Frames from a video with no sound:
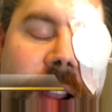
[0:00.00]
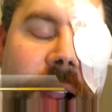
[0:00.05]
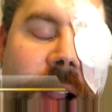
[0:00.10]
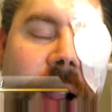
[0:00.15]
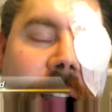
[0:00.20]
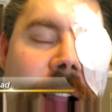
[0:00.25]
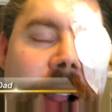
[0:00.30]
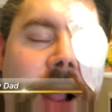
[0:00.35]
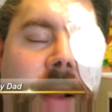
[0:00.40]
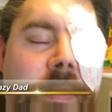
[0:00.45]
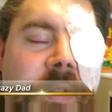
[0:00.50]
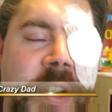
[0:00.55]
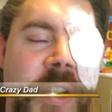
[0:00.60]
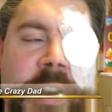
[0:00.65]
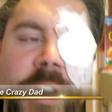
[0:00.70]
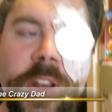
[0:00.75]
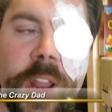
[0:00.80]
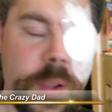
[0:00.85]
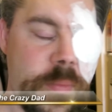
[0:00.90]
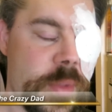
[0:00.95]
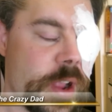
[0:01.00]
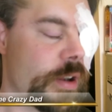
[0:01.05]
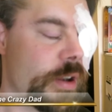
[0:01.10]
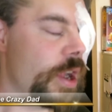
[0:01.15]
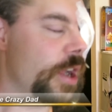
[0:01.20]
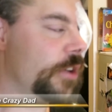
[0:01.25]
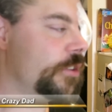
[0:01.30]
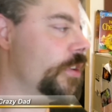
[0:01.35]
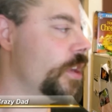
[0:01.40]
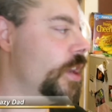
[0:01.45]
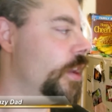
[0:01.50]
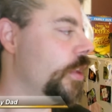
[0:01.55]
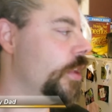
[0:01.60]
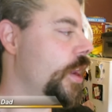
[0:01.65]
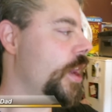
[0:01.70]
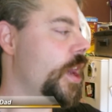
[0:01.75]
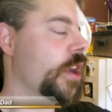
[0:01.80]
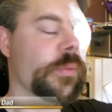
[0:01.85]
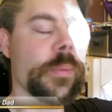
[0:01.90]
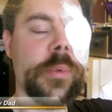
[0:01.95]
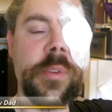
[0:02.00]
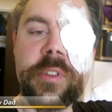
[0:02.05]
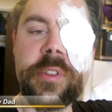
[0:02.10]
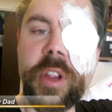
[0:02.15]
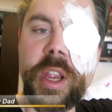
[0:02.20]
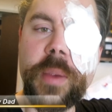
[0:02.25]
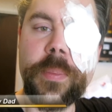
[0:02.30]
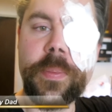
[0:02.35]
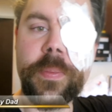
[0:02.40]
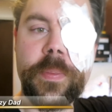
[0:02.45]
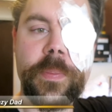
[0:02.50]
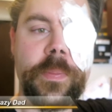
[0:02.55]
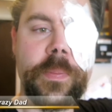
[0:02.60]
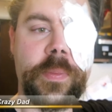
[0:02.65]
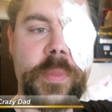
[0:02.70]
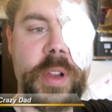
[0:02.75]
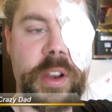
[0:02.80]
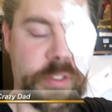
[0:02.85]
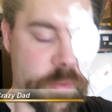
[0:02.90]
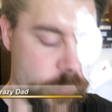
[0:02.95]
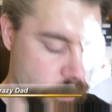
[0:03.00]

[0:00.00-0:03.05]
Uh, doing a lot better actually now that I got some sleep. Got